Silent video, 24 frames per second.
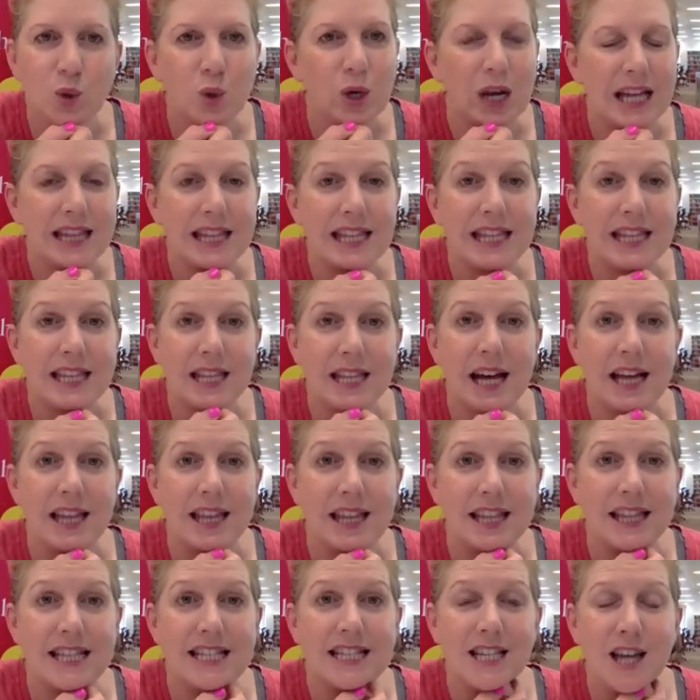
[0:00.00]
I think
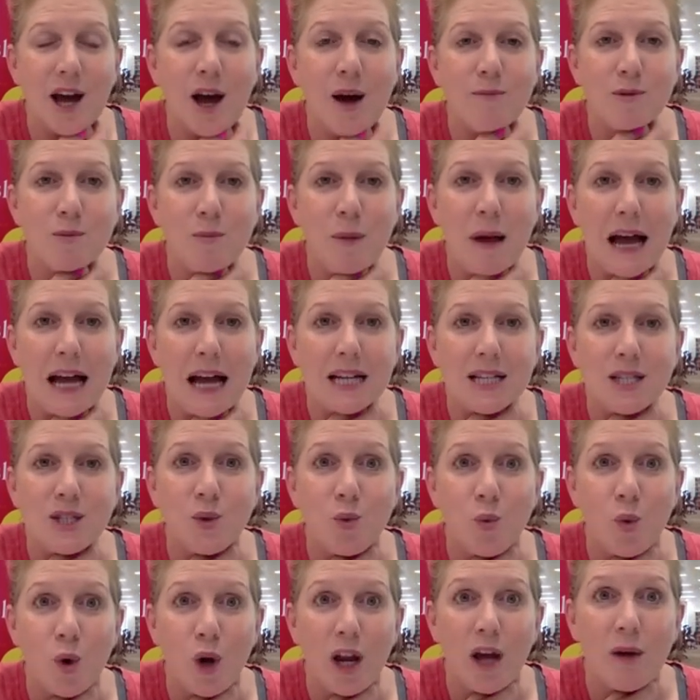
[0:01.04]
this comes back to
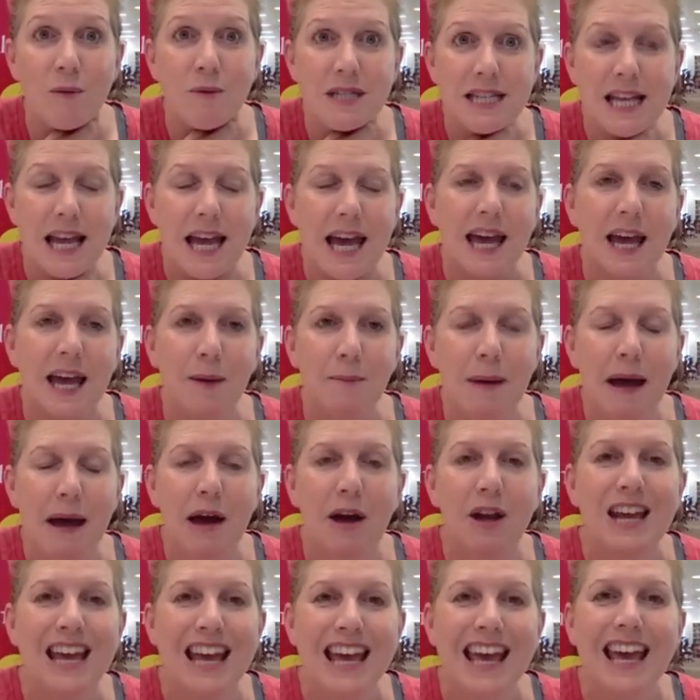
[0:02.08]
what I was saying about
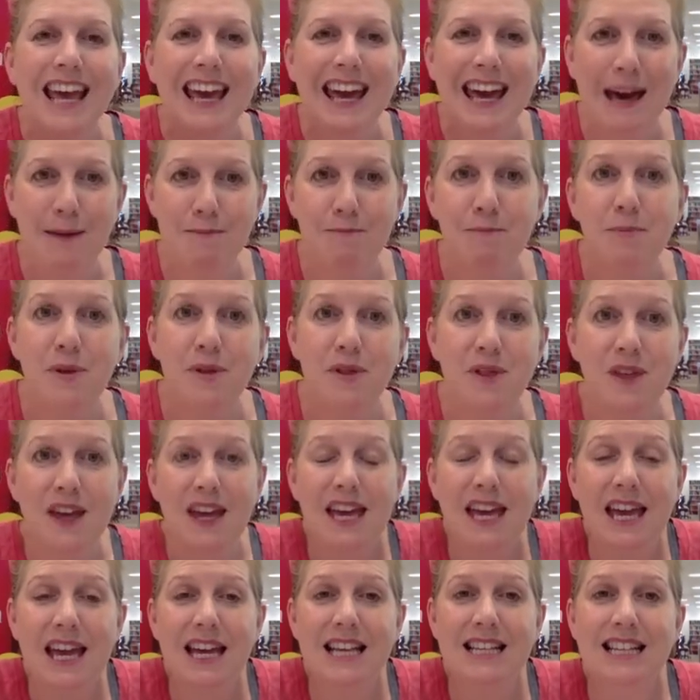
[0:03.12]
empathy
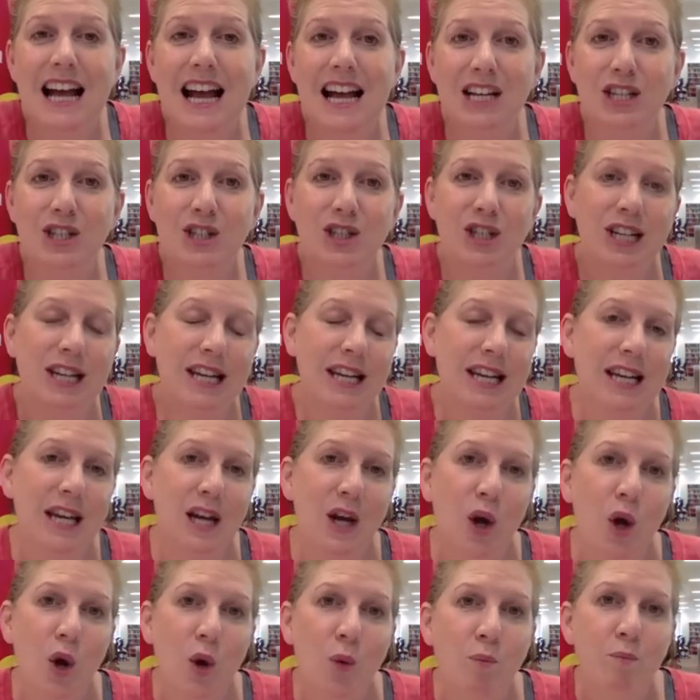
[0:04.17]
is actually
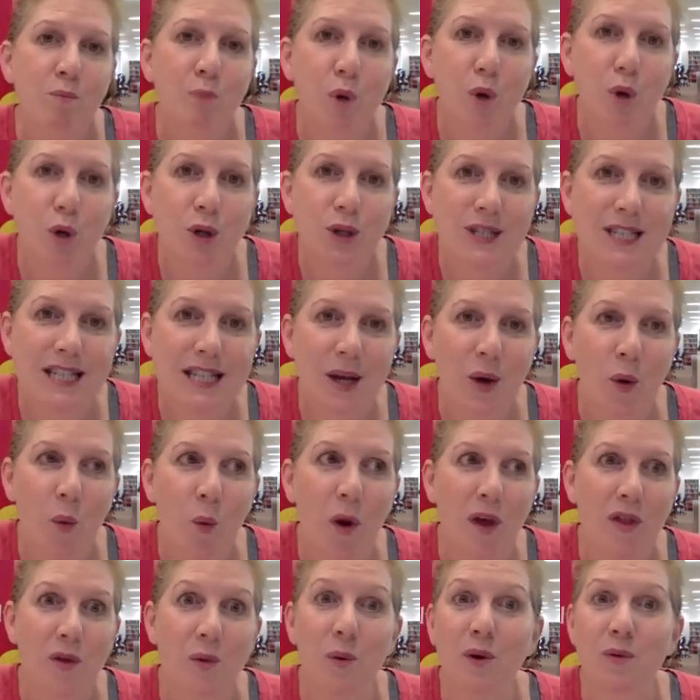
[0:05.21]
books,
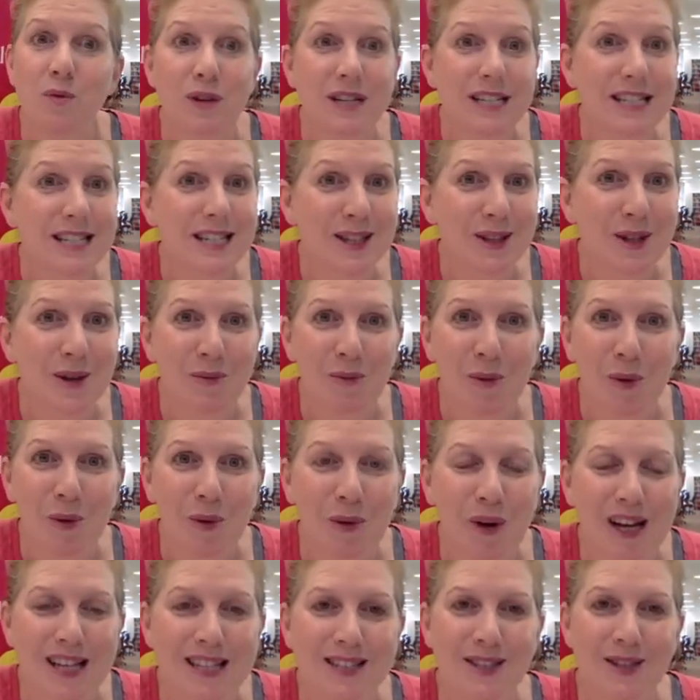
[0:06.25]
whether we're reading them or
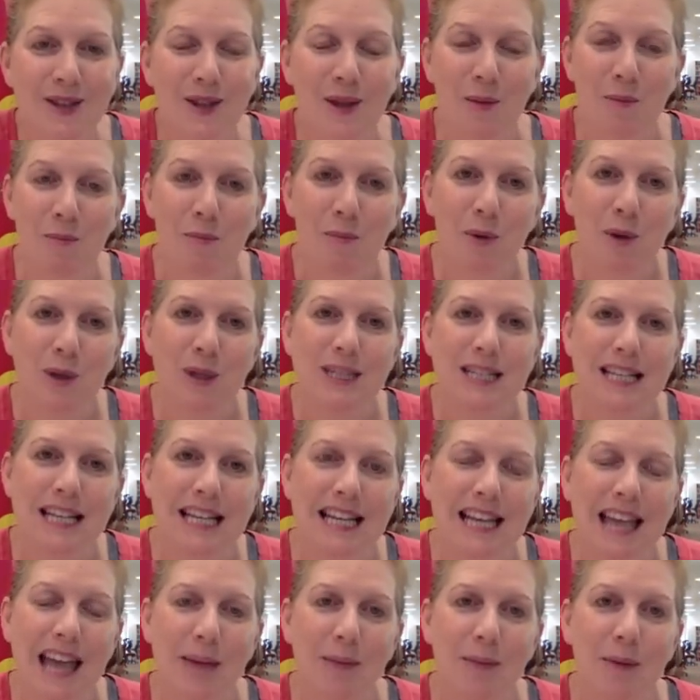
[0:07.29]
writing them, books
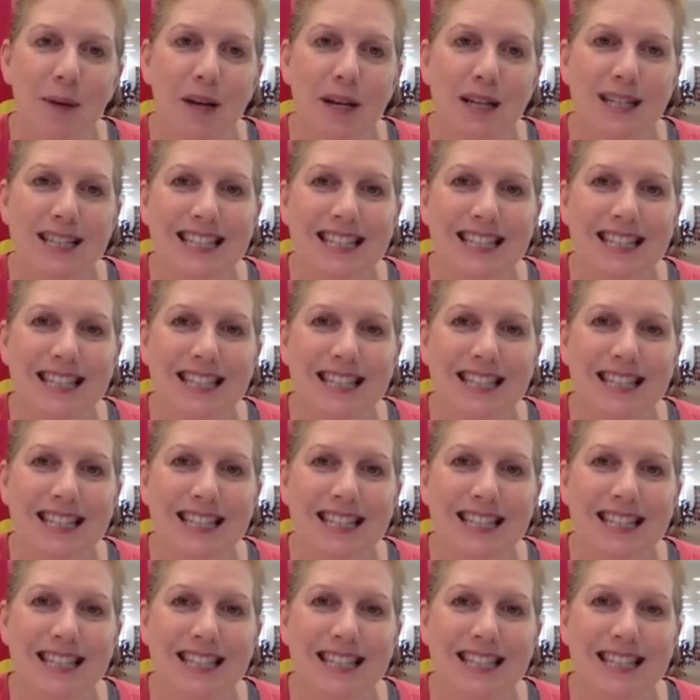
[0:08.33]
enable us to